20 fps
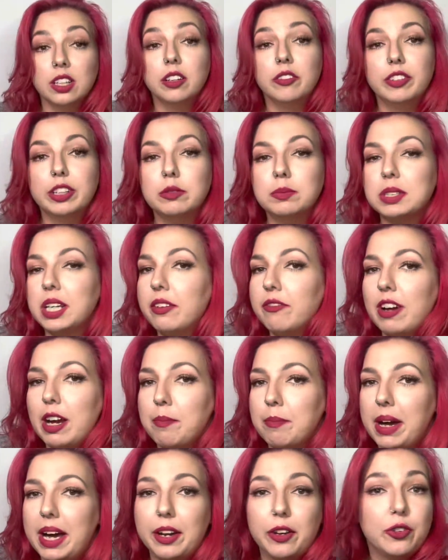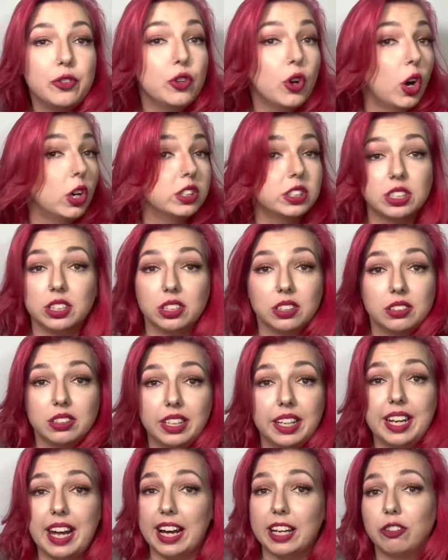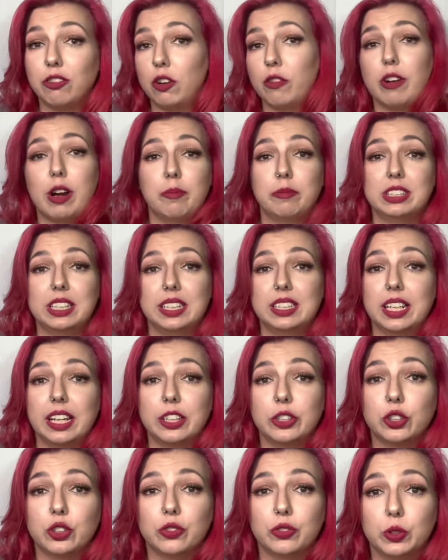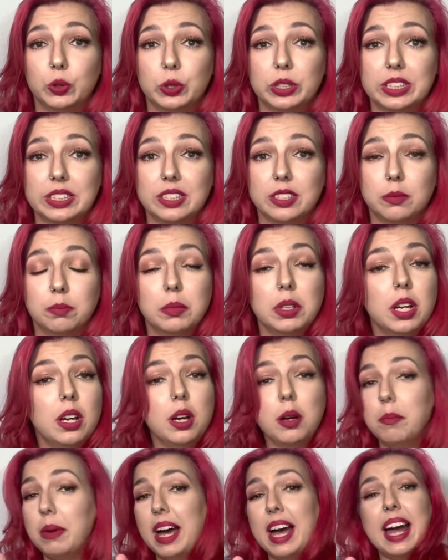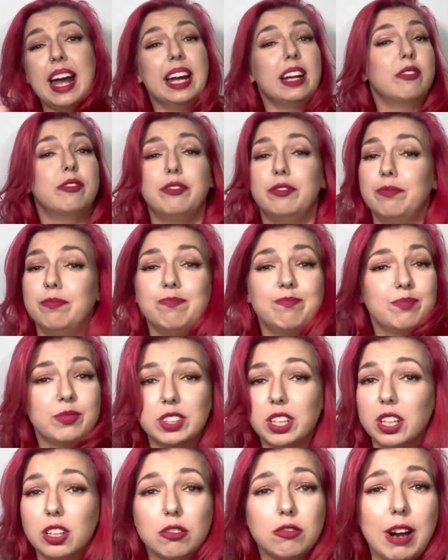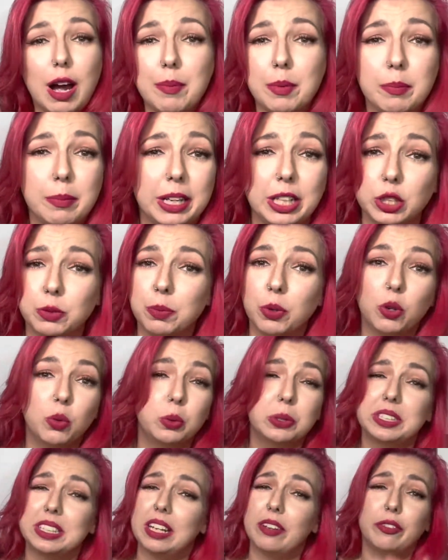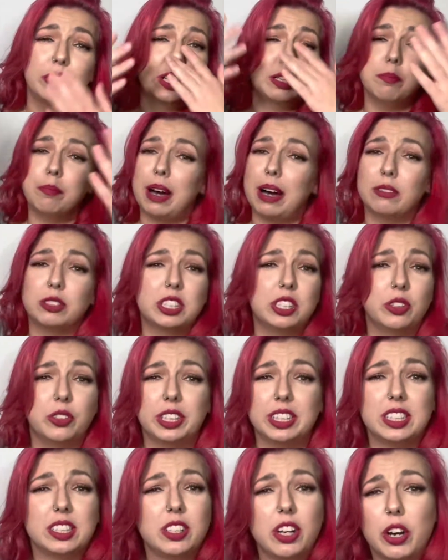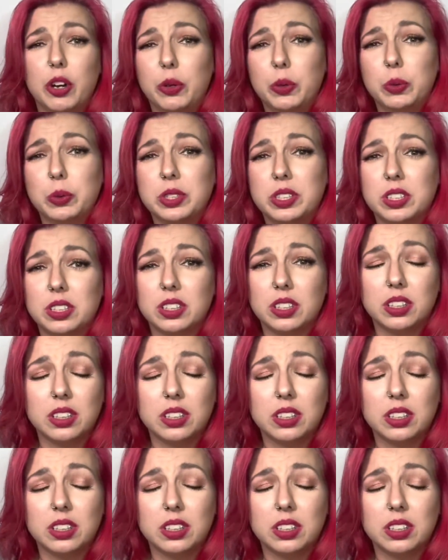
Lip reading: Films like Rain Man are not an accurate representation of autism. But hey, grab a beach ball, we'll see if we can bounce it on his nose.